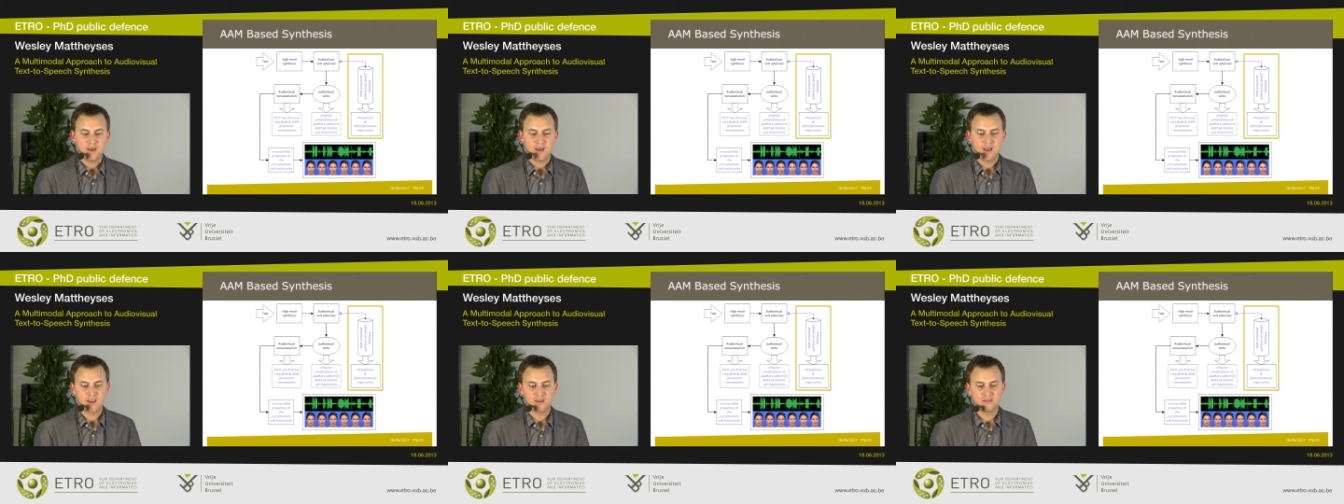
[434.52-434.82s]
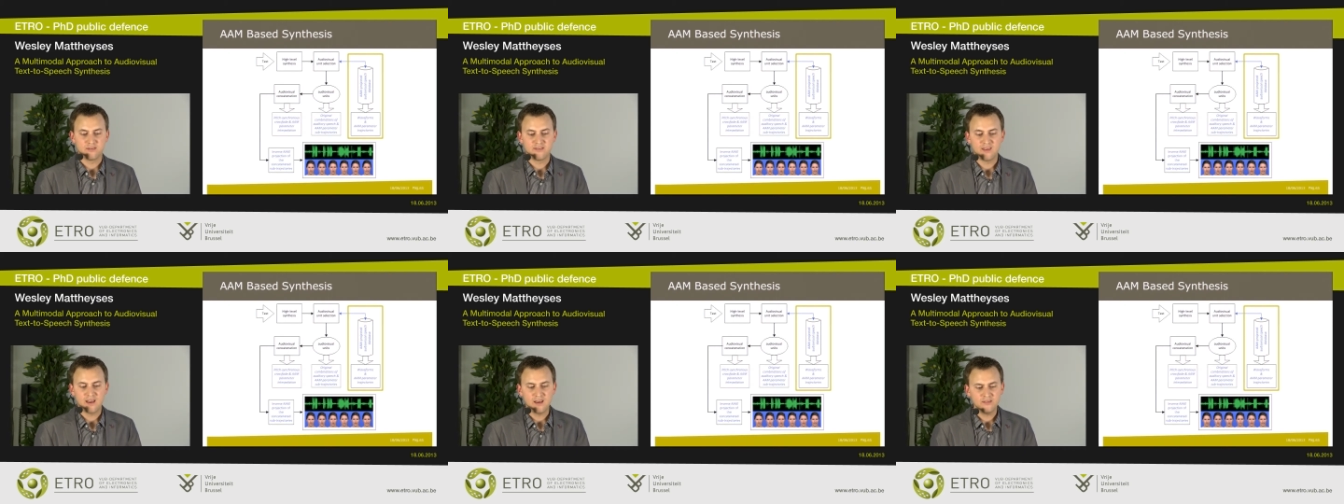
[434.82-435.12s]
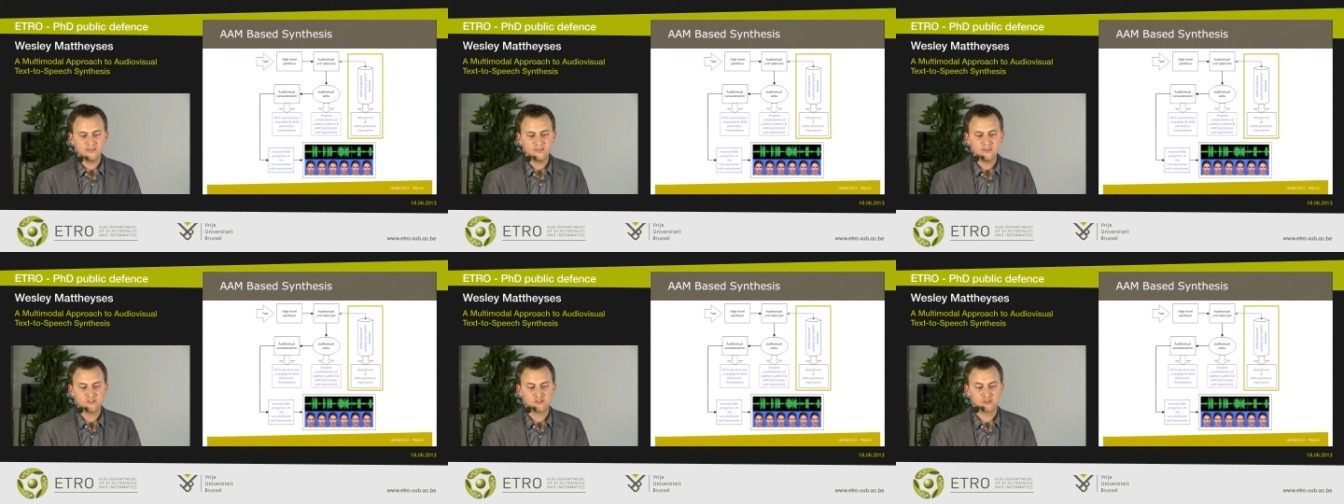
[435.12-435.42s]
And
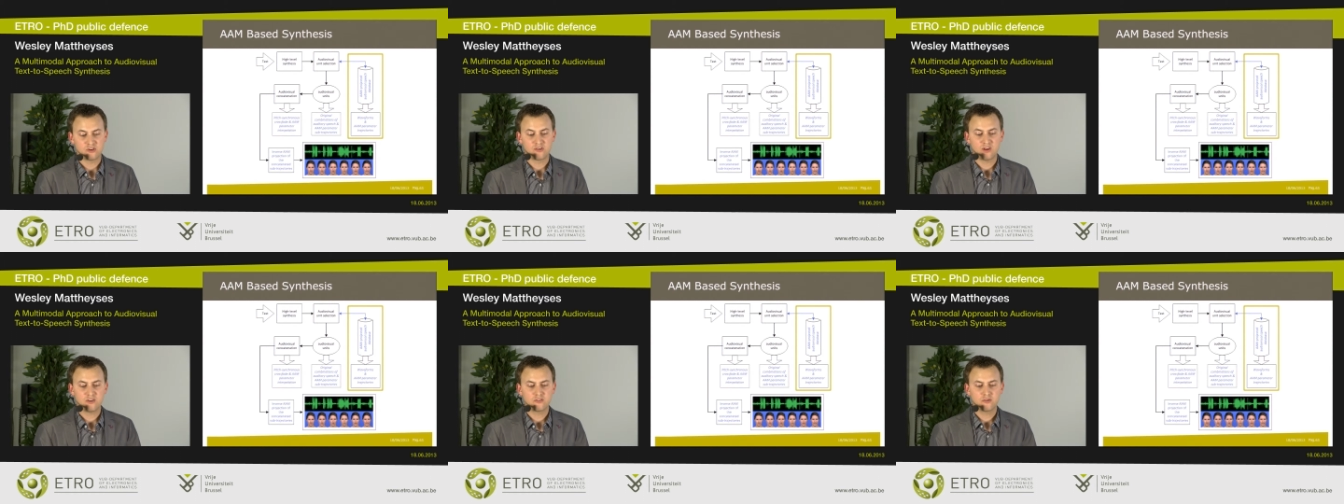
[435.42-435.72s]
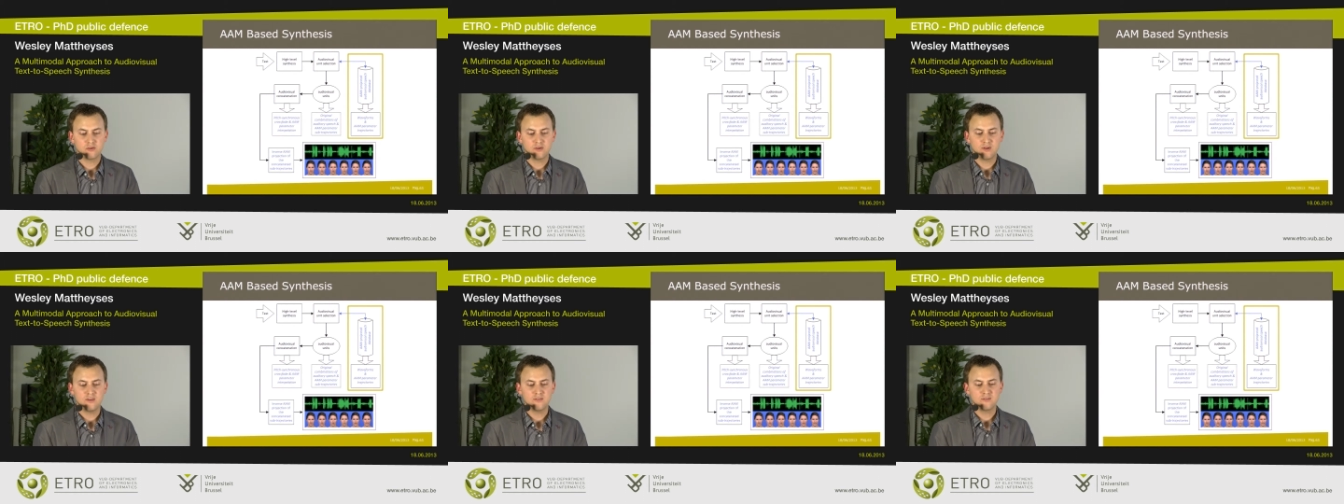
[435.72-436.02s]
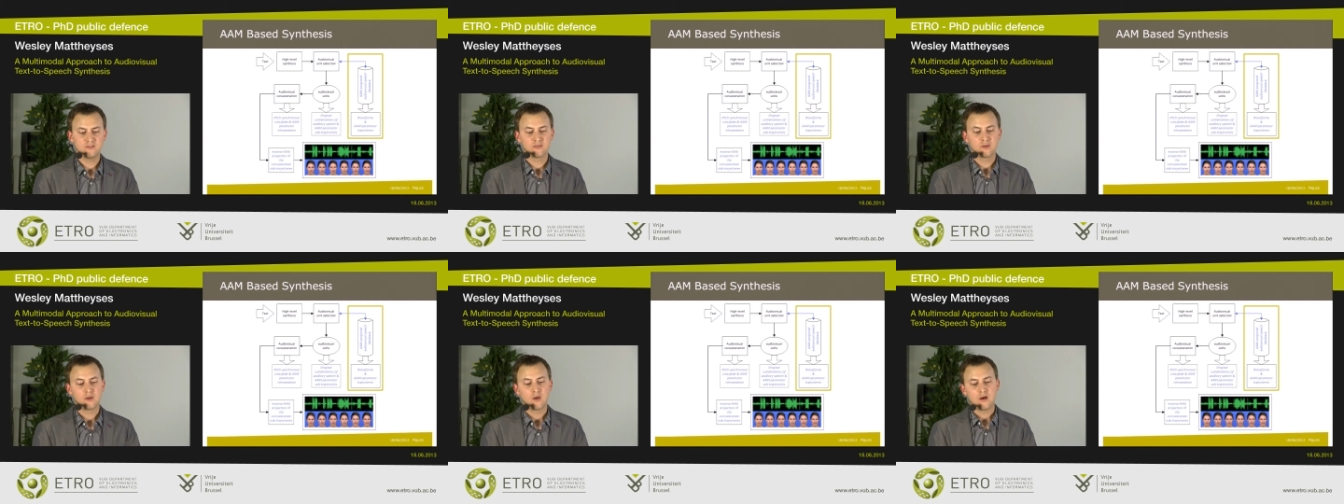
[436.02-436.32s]
then these
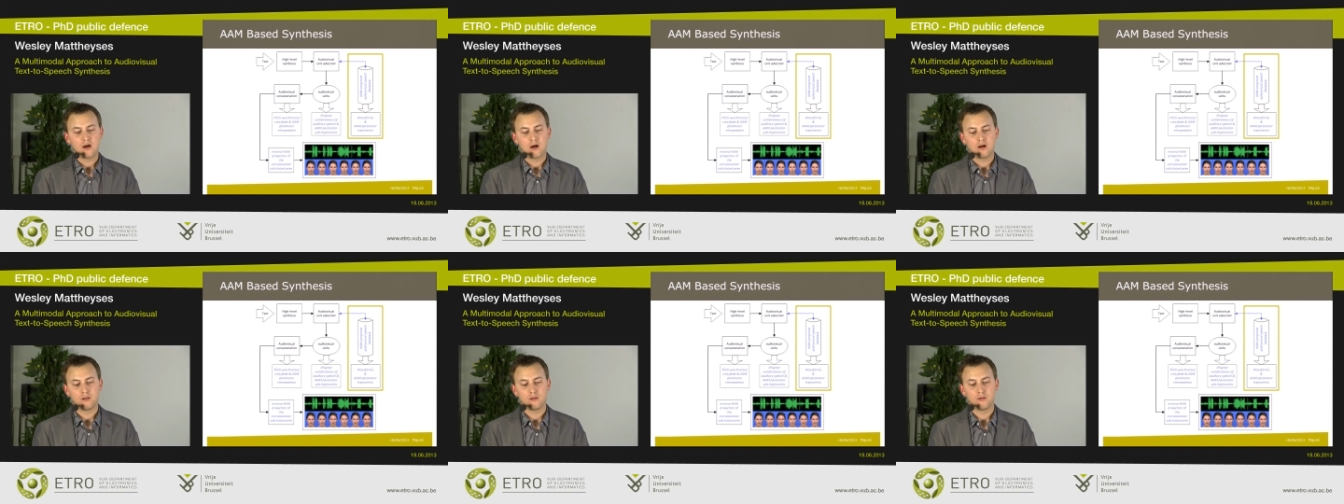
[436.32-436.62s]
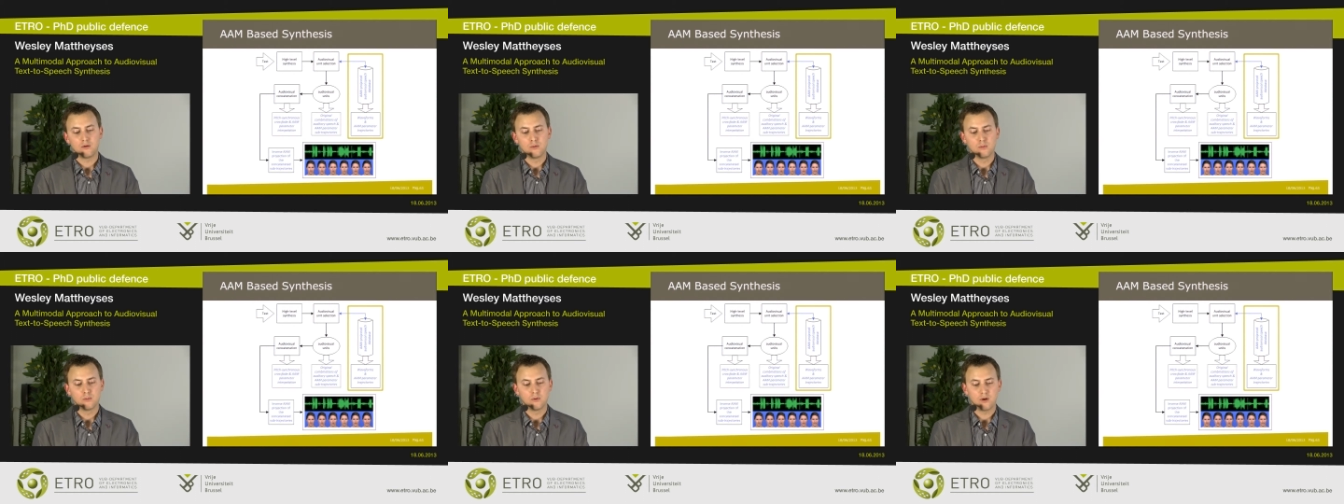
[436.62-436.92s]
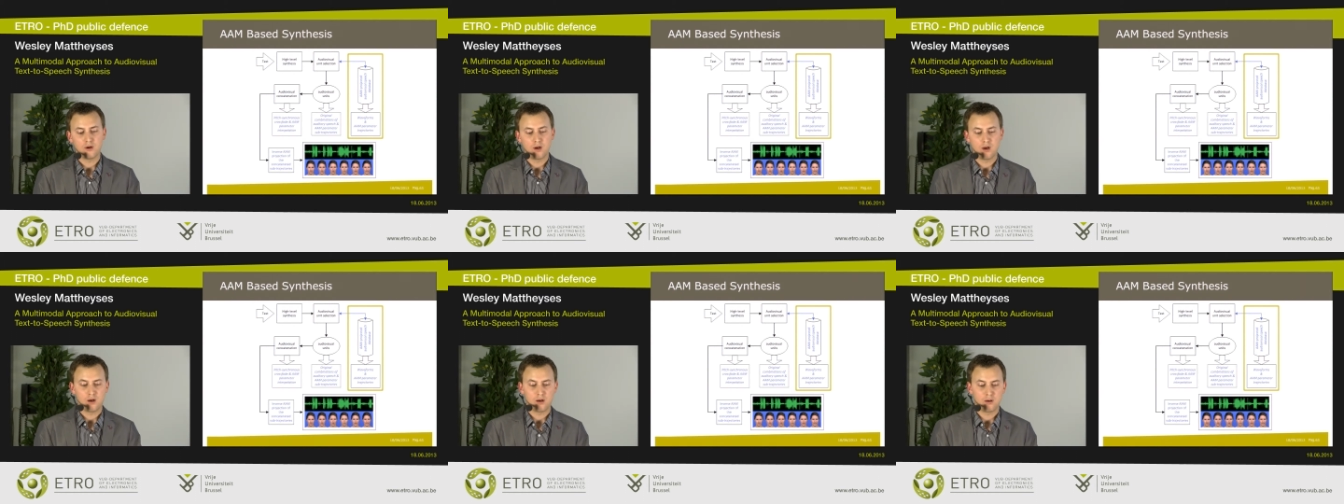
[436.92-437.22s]
trajectories allow
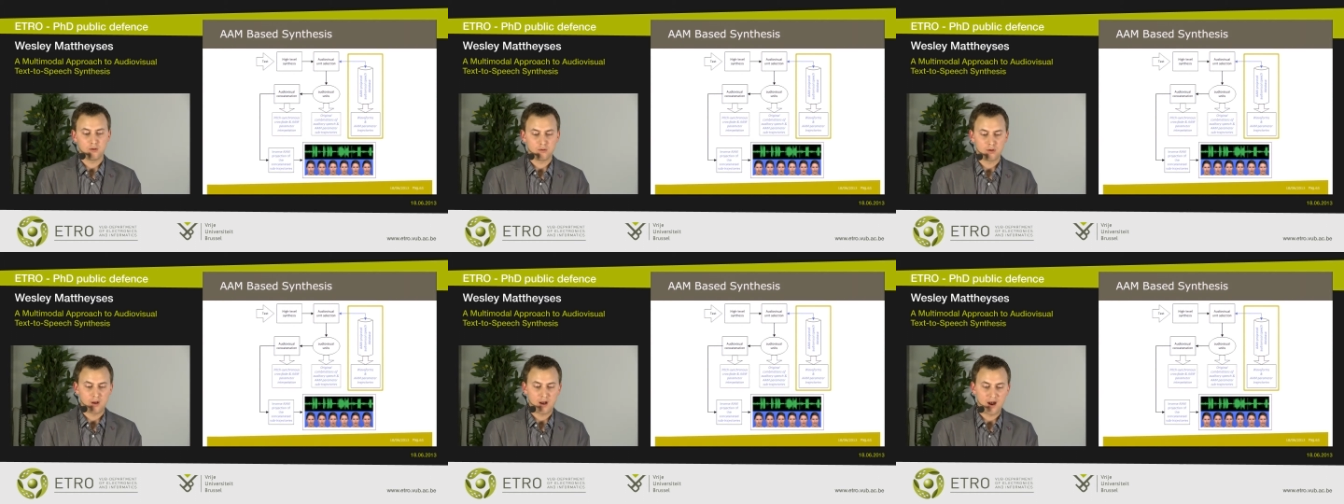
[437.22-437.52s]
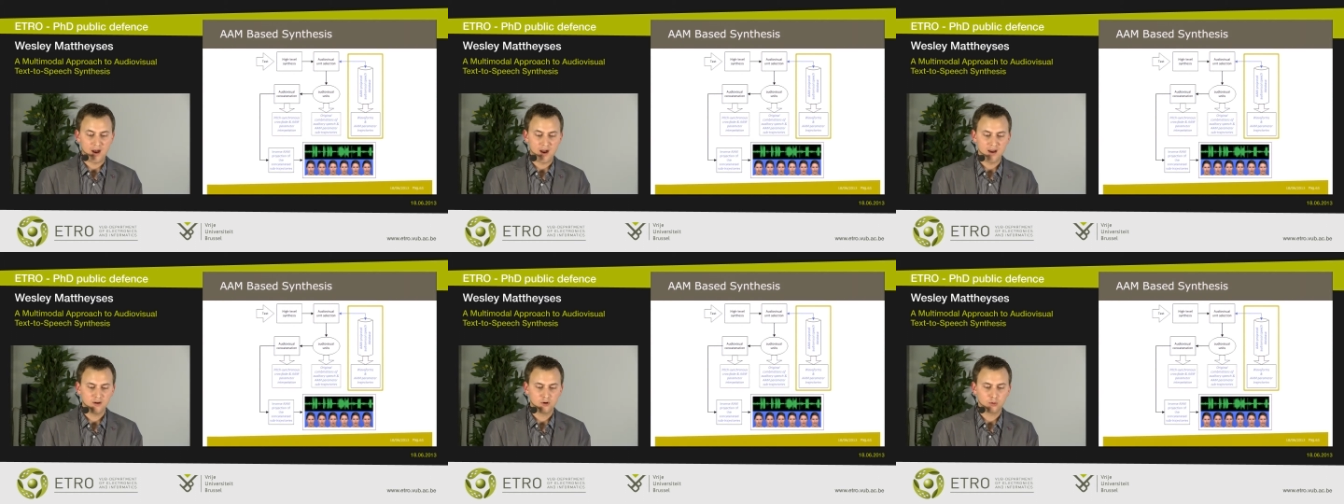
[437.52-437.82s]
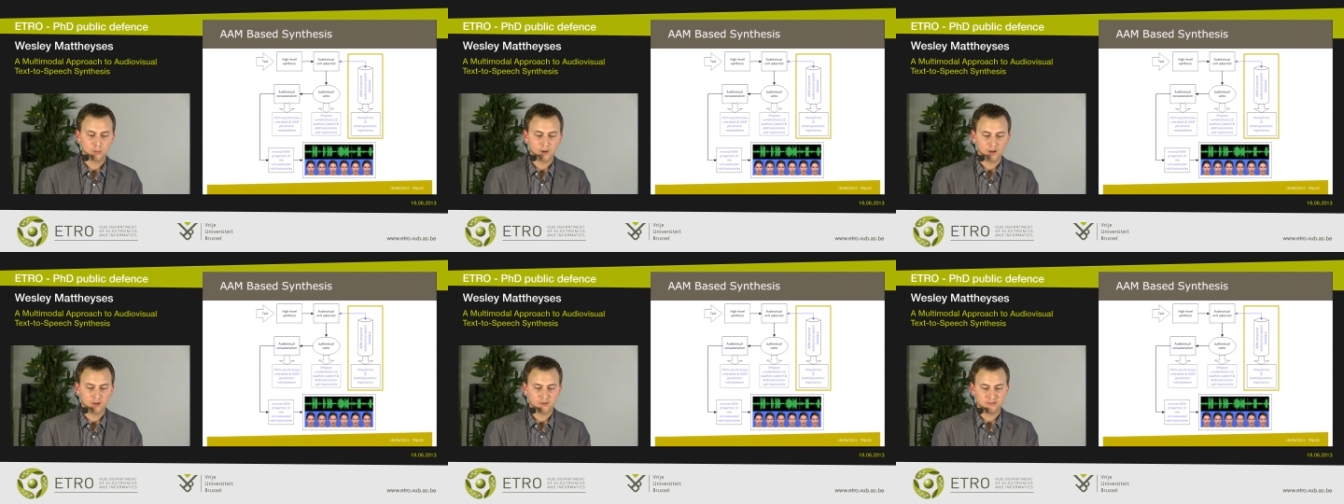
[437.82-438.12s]
higher
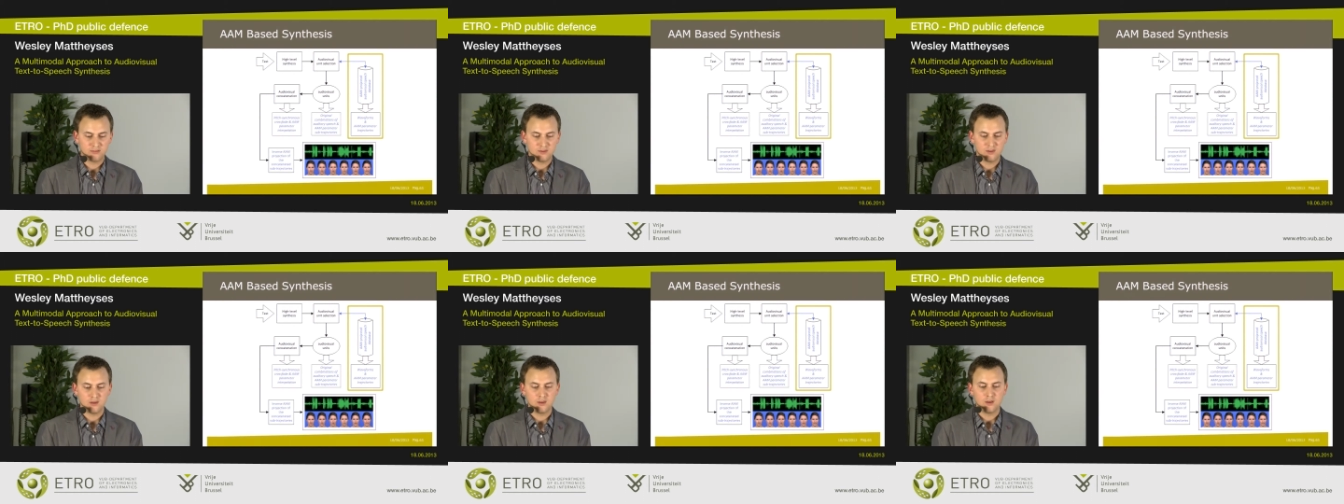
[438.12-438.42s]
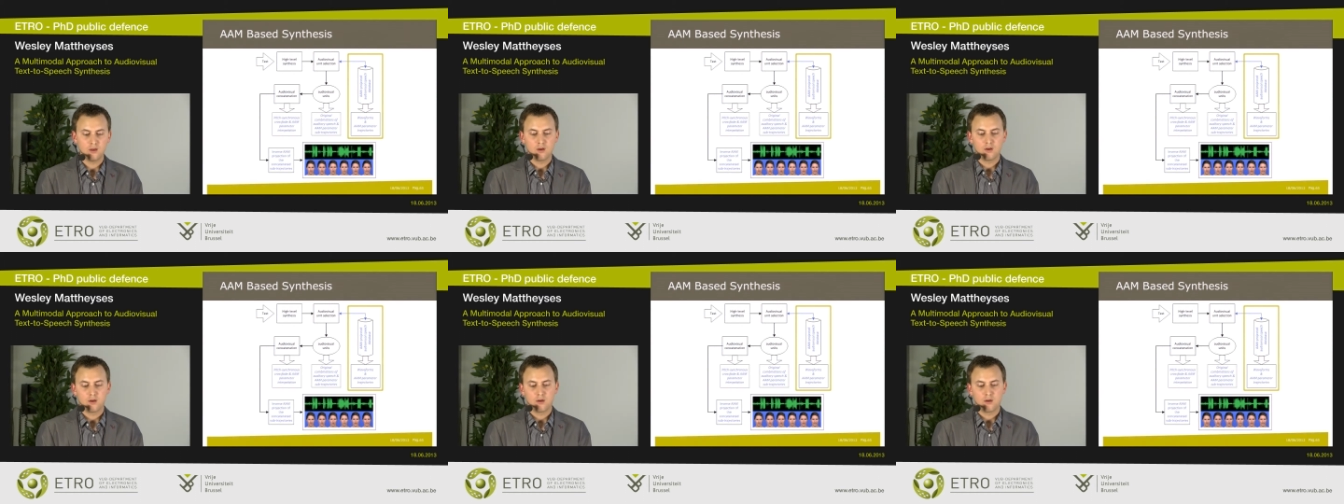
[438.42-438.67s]
quality